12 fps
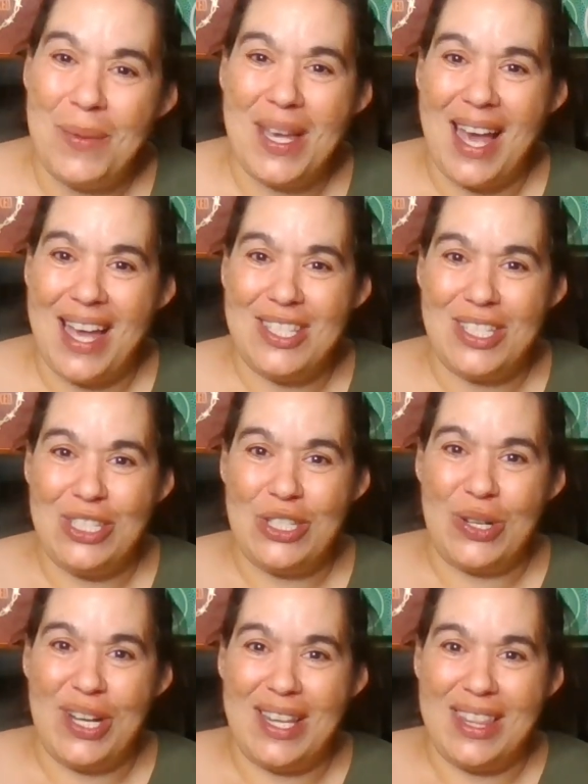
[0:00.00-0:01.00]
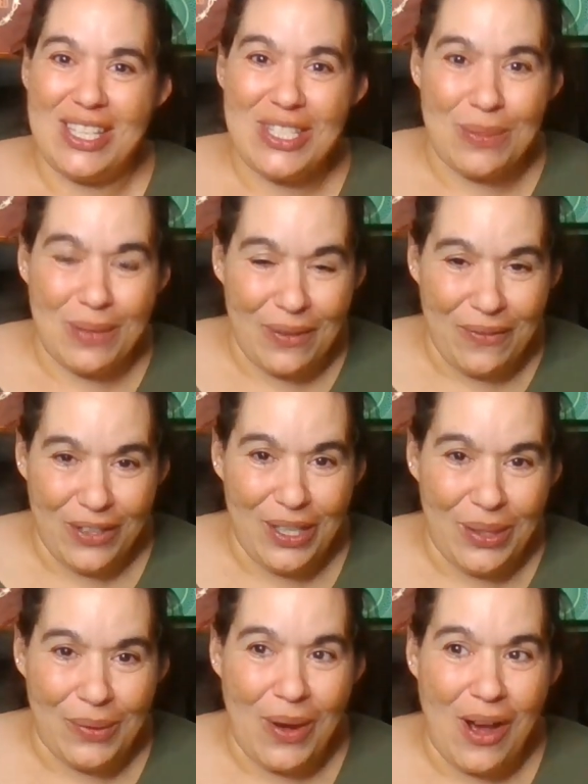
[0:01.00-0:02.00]
enjoyed this review
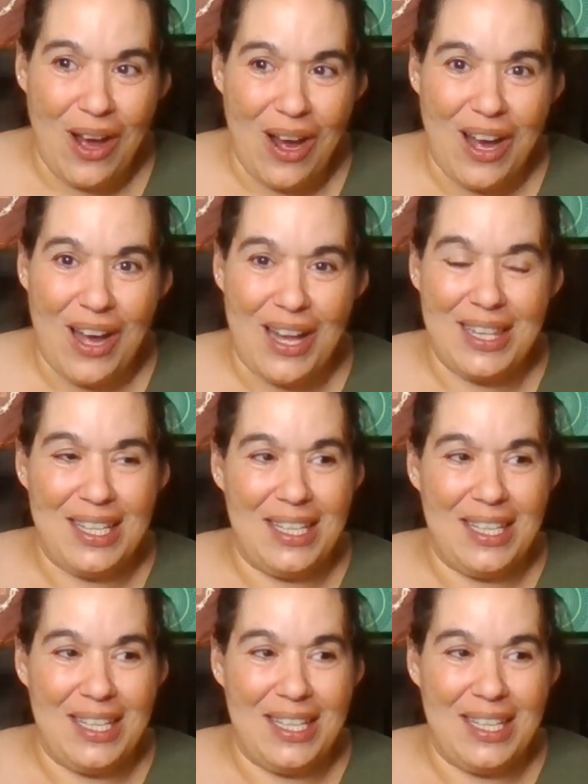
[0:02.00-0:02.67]
on the